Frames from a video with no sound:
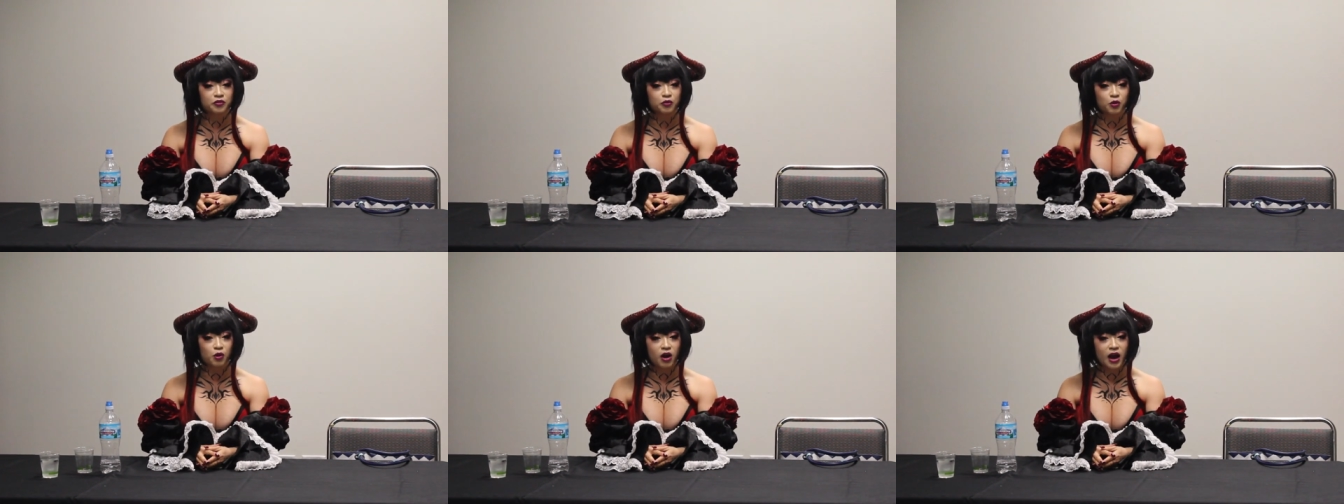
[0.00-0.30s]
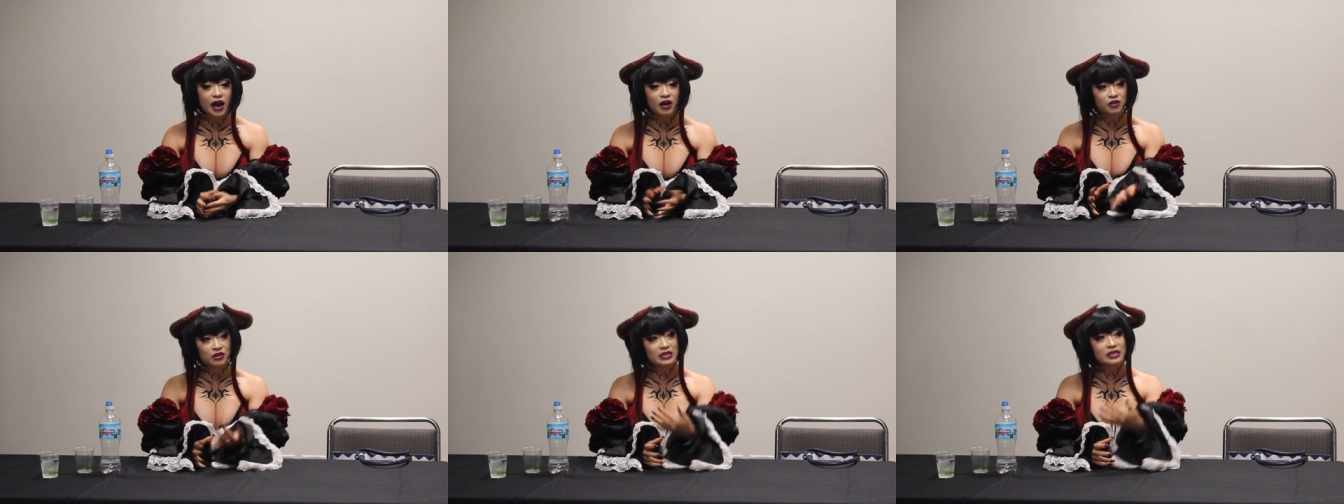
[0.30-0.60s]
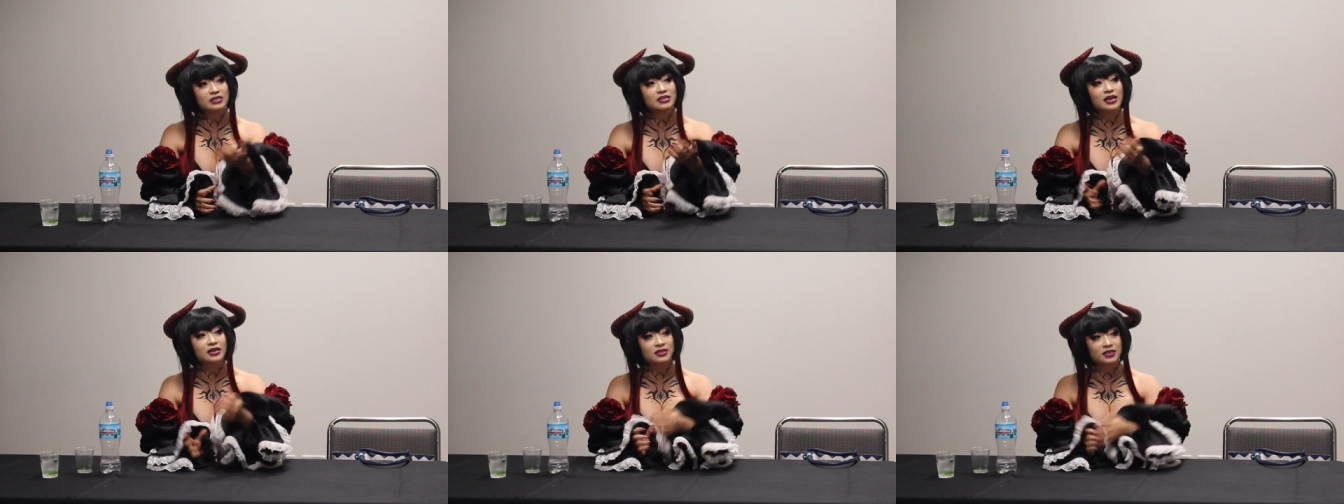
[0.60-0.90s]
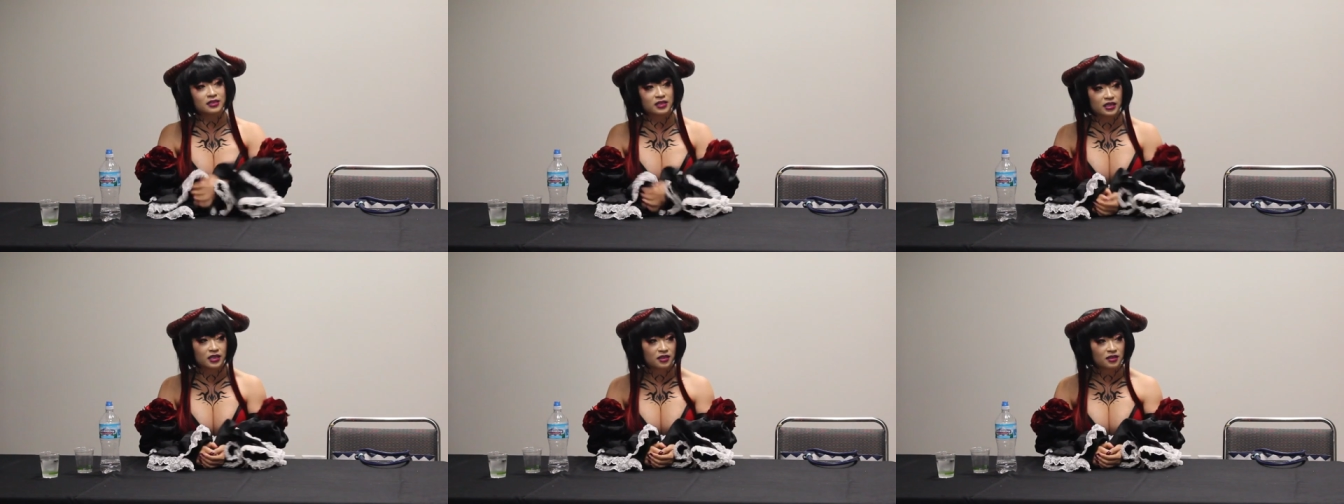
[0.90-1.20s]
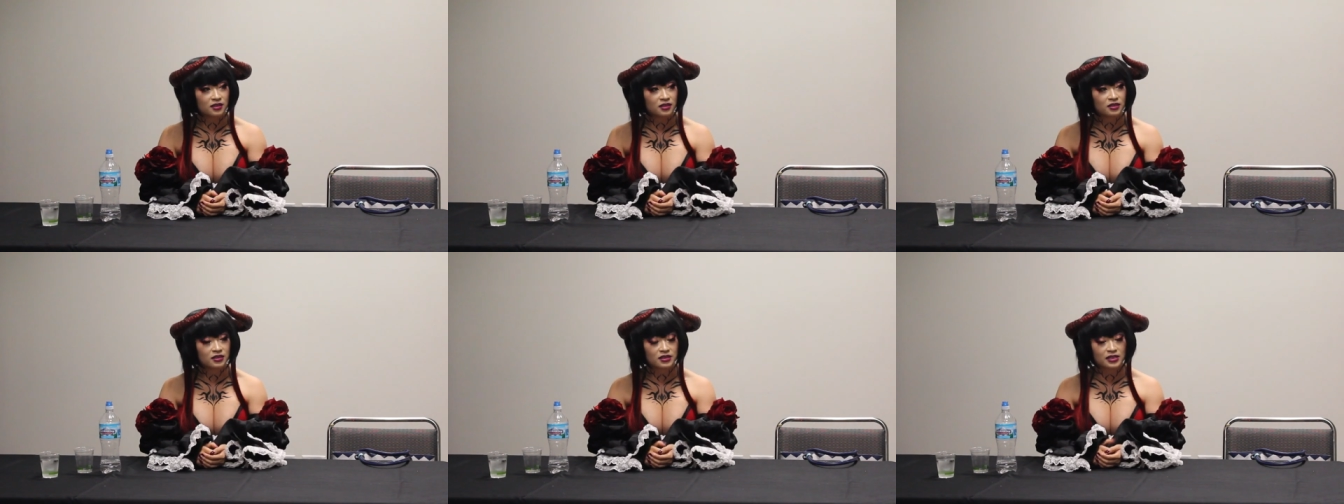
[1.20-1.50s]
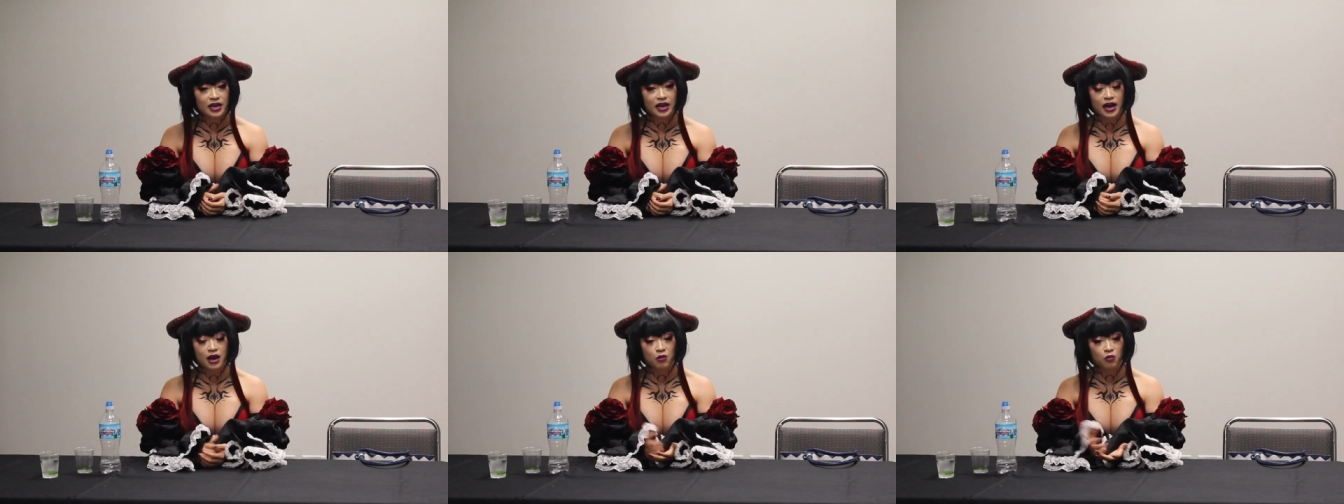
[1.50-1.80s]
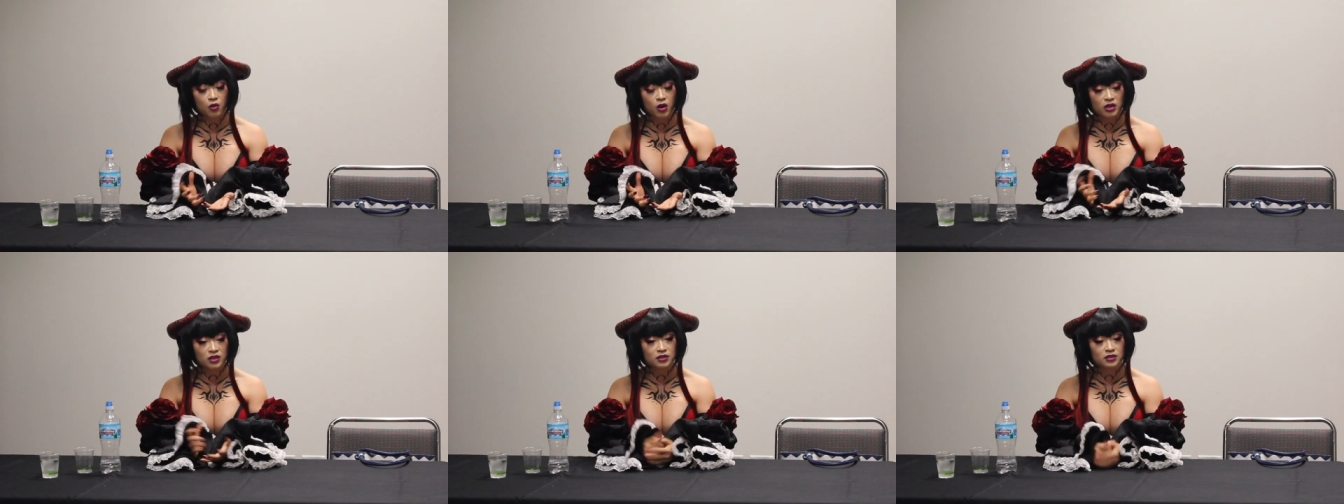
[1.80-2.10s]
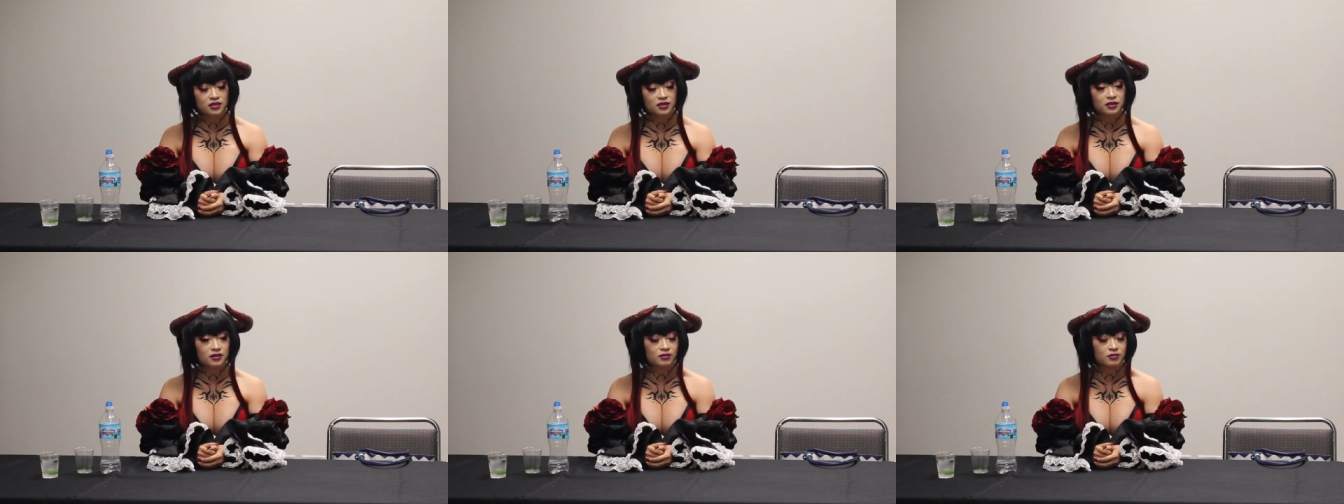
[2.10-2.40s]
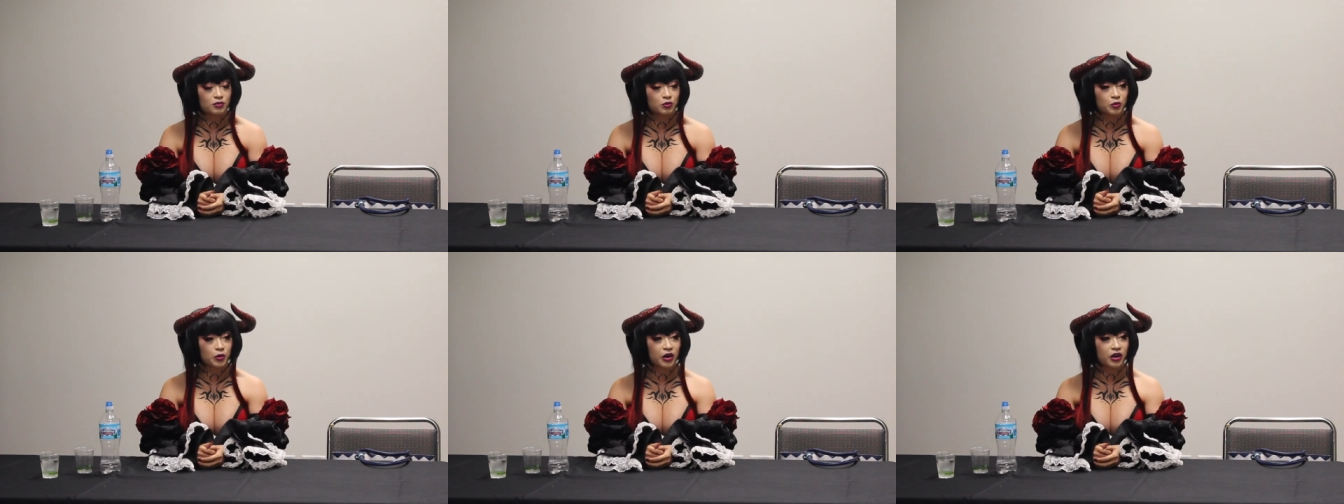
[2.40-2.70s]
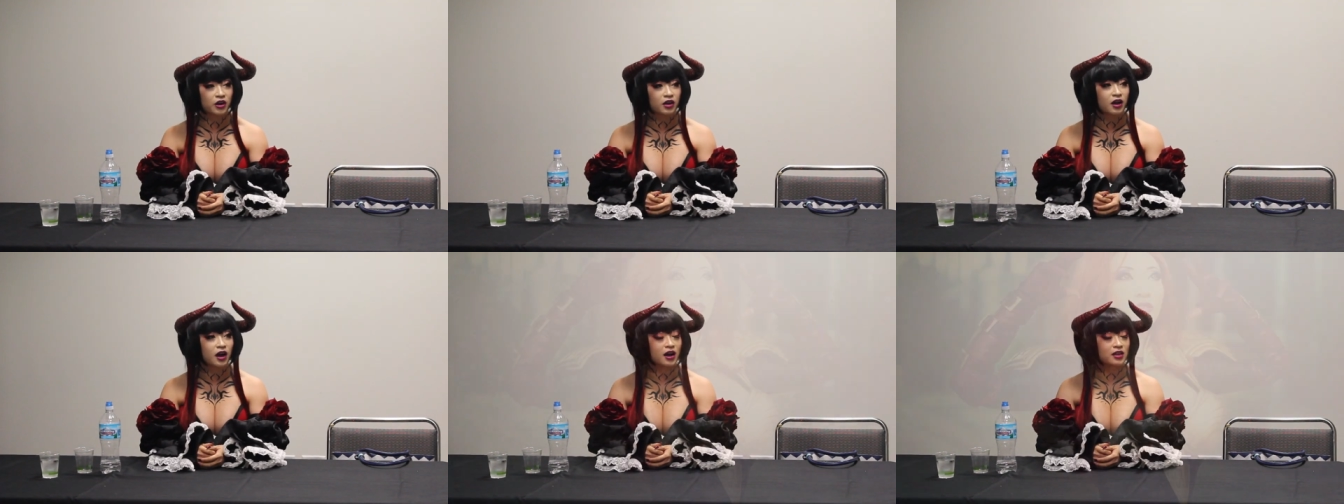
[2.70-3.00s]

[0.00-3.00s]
for out of necessity because I, I, wanted to wear a